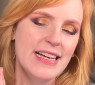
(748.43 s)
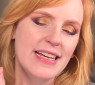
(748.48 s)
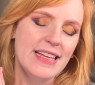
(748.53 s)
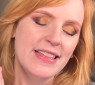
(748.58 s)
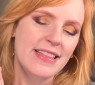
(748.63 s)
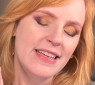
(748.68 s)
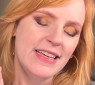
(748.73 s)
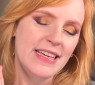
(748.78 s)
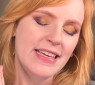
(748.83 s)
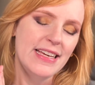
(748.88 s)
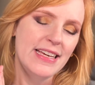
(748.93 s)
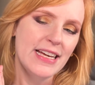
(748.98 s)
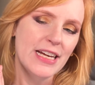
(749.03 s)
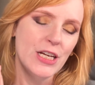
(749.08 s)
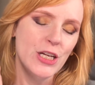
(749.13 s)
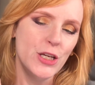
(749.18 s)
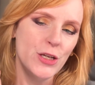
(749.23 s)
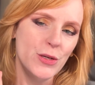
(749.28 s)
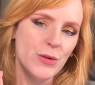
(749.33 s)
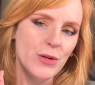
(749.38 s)
the
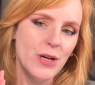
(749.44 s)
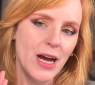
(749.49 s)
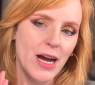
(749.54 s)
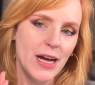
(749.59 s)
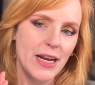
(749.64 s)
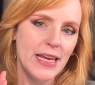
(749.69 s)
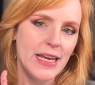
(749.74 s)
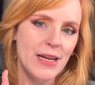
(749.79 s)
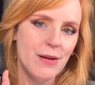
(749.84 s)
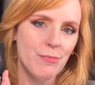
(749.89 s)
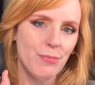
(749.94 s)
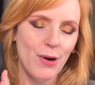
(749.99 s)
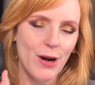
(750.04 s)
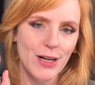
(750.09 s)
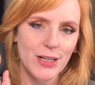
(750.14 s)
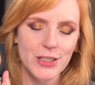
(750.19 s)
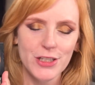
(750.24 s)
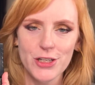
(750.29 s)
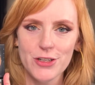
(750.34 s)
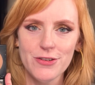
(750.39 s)
Nude Honey
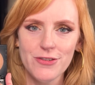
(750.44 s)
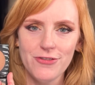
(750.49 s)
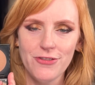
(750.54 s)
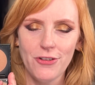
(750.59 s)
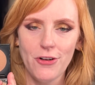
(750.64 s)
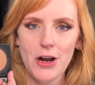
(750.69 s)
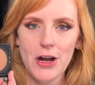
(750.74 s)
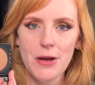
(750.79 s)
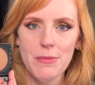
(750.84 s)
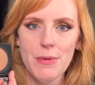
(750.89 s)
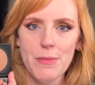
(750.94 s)
Bronzer from